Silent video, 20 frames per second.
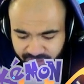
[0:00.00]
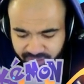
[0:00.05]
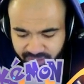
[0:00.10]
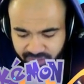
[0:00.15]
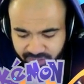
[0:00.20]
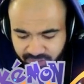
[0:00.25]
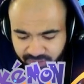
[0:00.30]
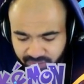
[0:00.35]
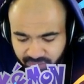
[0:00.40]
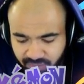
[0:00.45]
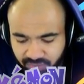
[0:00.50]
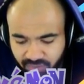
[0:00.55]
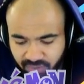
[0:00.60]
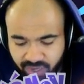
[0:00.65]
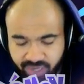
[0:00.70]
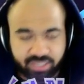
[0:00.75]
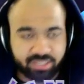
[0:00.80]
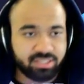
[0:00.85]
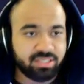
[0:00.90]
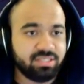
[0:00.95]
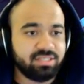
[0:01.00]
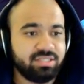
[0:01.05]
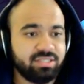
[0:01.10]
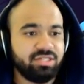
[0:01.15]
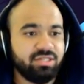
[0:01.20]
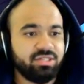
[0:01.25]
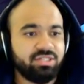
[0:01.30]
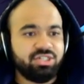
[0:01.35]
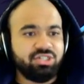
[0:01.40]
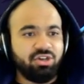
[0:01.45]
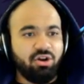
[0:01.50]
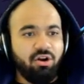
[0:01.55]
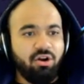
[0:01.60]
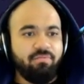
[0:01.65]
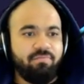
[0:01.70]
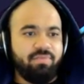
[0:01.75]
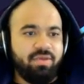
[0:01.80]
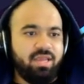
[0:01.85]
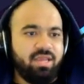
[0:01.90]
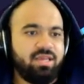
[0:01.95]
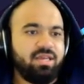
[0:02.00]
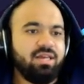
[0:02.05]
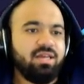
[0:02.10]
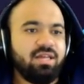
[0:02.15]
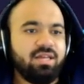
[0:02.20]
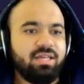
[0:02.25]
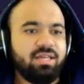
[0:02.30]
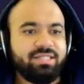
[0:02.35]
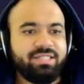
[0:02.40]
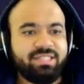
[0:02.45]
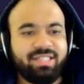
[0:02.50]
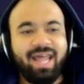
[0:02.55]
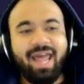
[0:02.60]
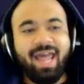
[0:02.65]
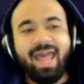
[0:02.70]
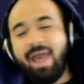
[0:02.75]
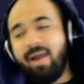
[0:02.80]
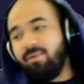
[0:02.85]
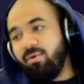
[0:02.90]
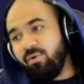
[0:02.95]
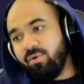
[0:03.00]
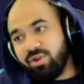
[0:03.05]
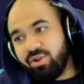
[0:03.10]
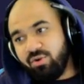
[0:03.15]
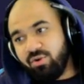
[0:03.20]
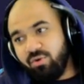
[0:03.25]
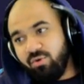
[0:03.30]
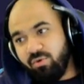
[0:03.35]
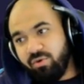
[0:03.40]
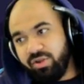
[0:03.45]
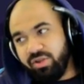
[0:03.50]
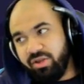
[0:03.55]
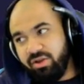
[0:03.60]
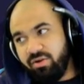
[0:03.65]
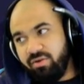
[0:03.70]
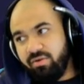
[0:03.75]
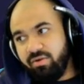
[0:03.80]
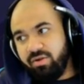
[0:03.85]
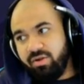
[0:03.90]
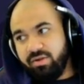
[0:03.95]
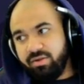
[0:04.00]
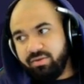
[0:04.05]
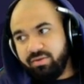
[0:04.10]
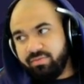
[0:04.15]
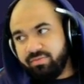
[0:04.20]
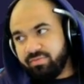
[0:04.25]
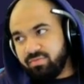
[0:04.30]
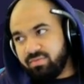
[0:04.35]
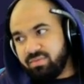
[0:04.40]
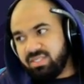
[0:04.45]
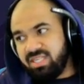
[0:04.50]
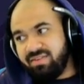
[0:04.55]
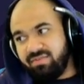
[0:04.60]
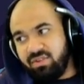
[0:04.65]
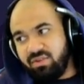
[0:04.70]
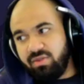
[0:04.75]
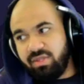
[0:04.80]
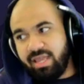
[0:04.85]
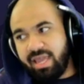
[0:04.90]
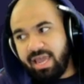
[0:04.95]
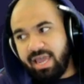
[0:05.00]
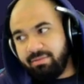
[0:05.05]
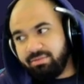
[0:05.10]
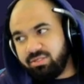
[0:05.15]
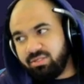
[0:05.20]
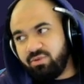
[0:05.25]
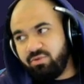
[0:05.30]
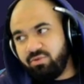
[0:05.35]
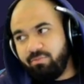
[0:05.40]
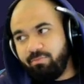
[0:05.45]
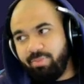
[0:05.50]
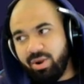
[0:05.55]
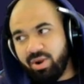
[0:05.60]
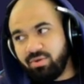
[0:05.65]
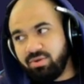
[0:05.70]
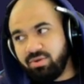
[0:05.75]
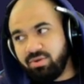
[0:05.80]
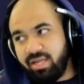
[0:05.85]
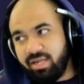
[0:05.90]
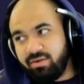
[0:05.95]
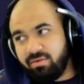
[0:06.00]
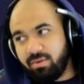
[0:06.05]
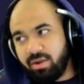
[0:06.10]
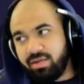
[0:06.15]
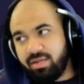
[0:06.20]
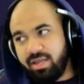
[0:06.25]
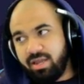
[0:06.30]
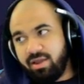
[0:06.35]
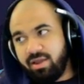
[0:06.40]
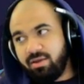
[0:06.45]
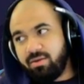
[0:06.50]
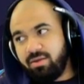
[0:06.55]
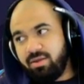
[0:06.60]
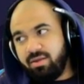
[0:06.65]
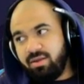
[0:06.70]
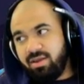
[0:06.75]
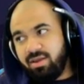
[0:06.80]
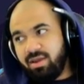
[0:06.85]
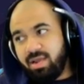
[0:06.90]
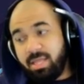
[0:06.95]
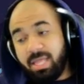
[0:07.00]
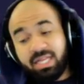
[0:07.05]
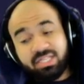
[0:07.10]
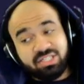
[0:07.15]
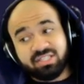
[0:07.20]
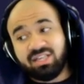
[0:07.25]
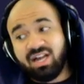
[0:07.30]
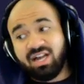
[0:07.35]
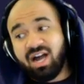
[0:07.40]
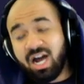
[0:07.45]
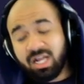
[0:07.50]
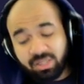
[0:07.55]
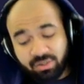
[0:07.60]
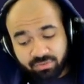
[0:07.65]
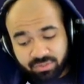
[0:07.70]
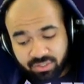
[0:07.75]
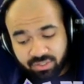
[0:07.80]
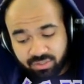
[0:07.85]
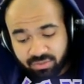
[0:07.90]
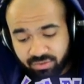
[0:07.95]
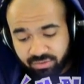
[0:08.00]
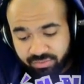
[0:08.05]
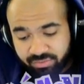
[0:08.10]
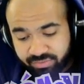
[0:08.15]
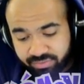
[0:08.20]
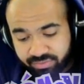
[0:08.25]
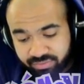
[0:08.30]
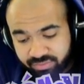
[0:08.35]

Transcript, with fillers: Jesus Christ, this sharp beak, stab, Oricorio, giving you the absolute bird dick right now. And that shit's hollow, too.